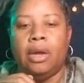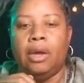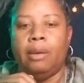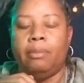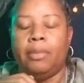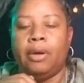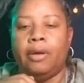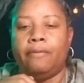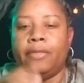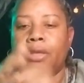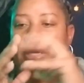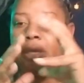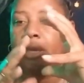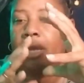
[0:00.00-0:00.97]

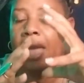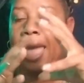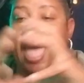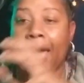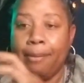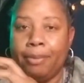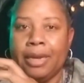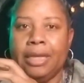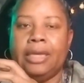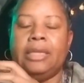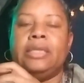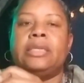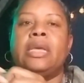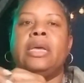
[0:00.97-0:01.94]
of the
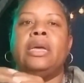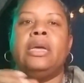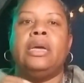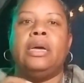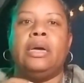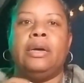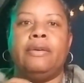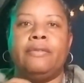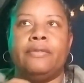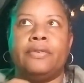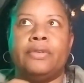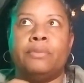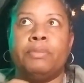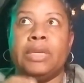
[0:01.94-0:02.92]
happenings
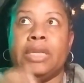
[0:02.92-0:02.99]
of